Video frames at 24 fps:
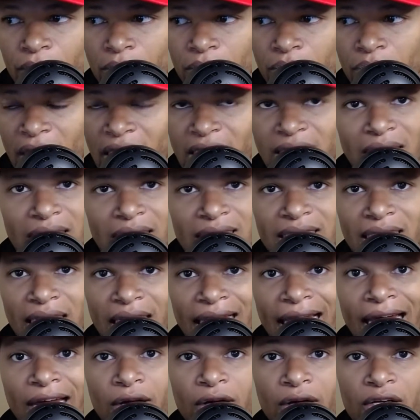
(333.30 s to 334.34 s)
basically selling
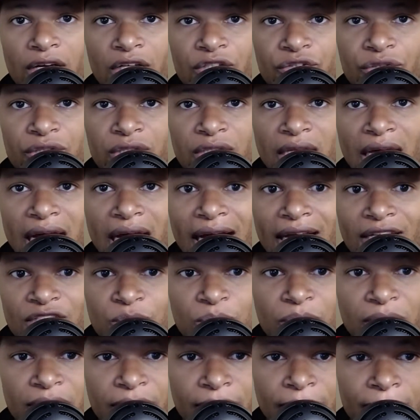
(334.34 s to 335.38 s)
out our country to the highest
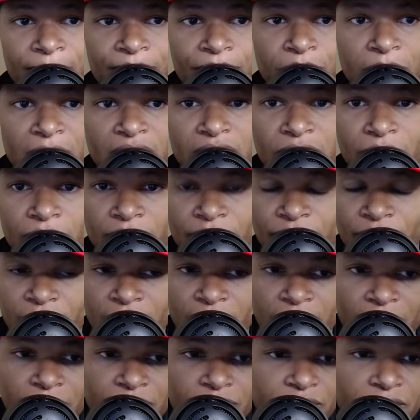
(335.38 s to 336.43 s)
bidder. Been doing it for
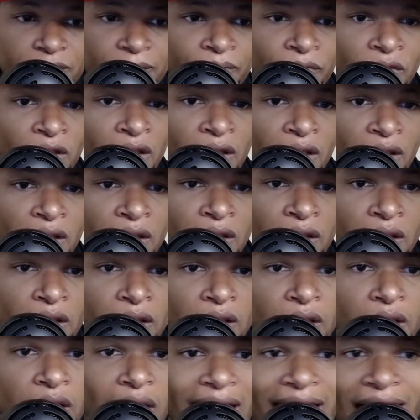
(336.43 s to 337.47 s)
years.
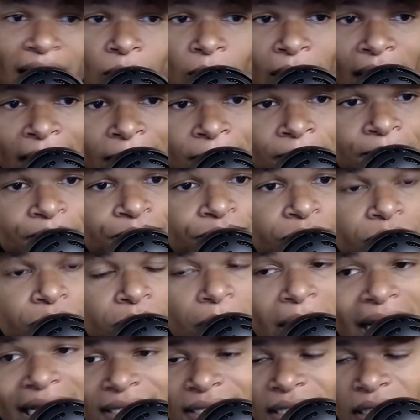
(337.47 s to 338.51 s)
Anyway,
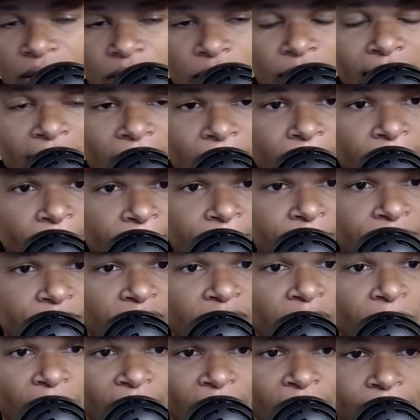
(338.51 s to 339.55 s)
passing out crack pipes.
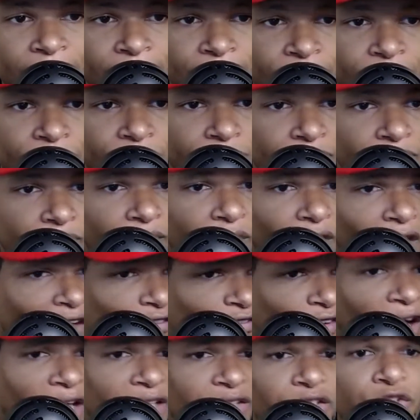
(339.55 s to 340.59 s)
Anyway,
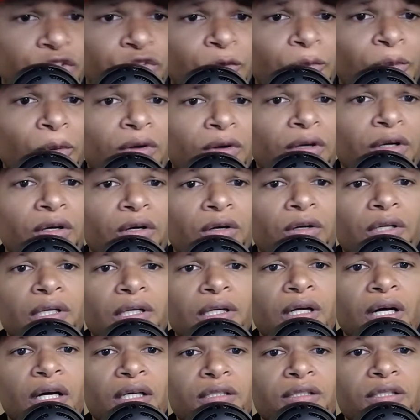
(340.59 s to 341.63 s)
Fox News reported earlier in
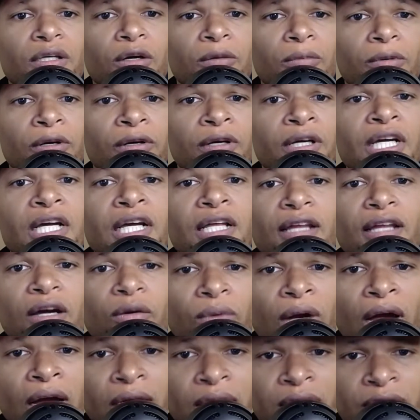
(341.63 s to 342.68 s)
October that
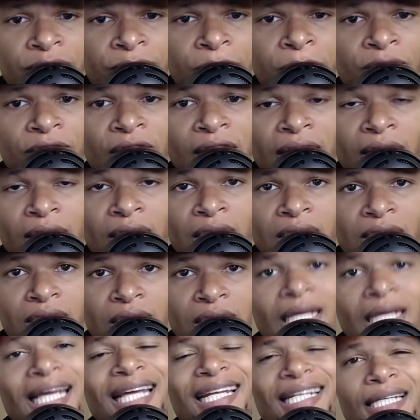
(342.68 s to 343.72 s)
Ratcliffe provided,
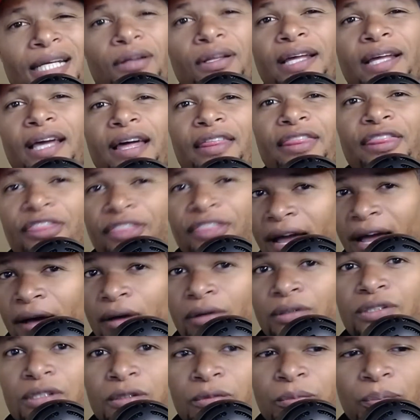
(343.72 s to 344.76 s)
nearly
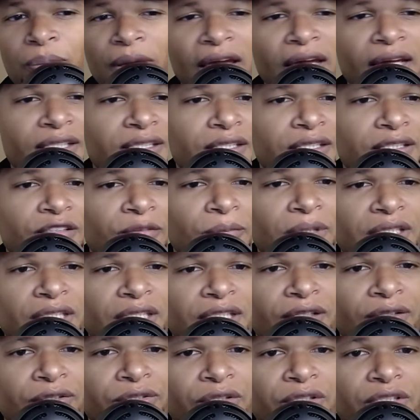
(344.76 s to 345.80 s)
1,000 pages of
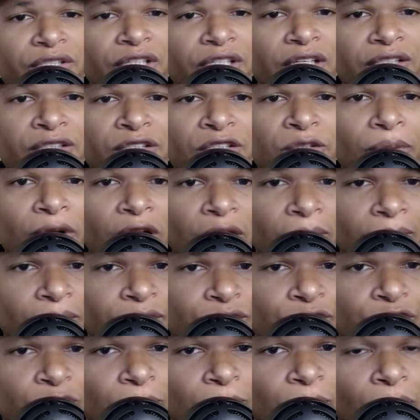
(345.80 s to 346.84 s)
material to the Justice Department
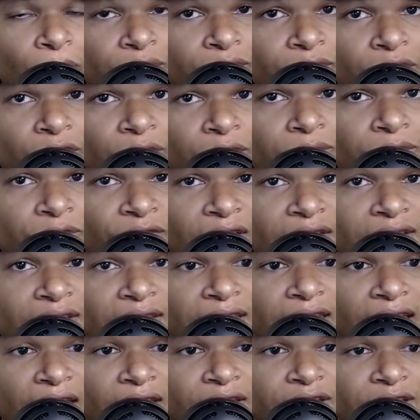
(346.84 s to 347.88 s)
to support Durham's
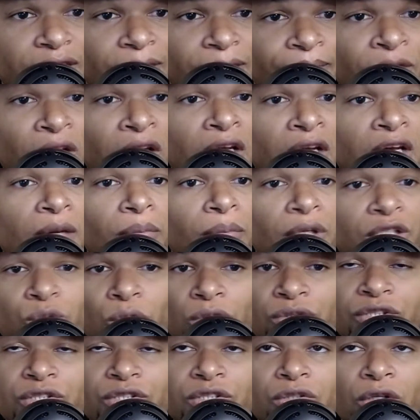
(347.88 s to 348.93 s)
investigation. But
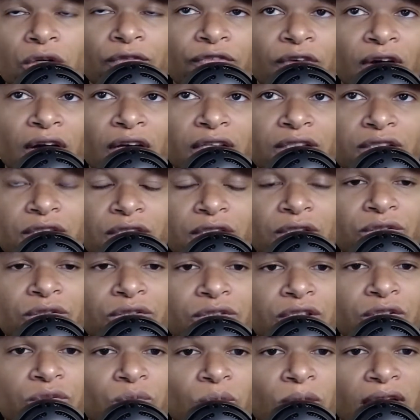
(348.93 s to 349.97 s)
sources told Fox News
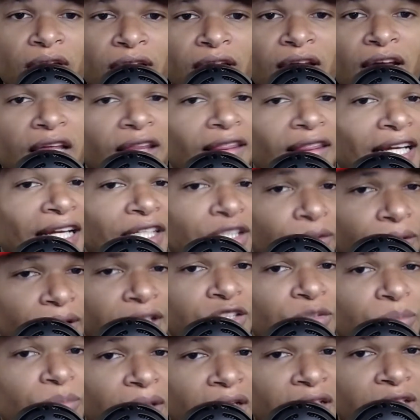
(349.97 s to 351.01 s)
this week that during
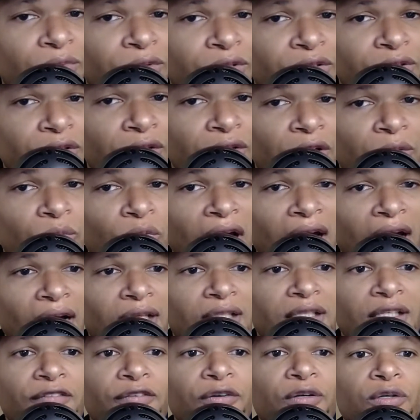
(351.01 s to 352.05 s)
his meetings with Durham,
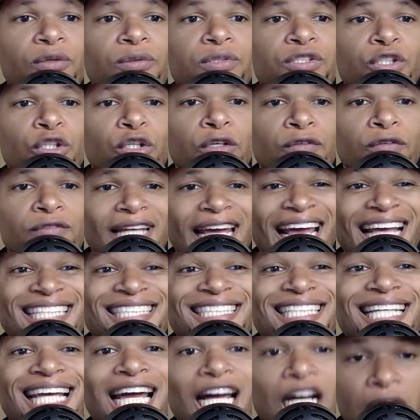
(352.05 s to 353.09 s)
Ratcliffe, who served as
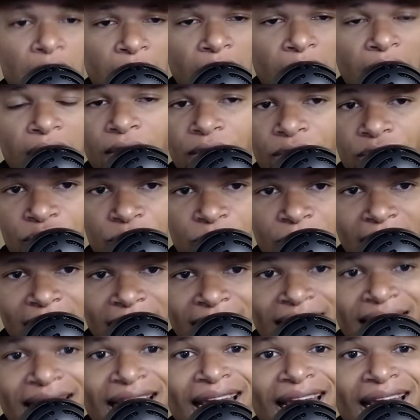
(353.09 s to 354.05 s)
a congressman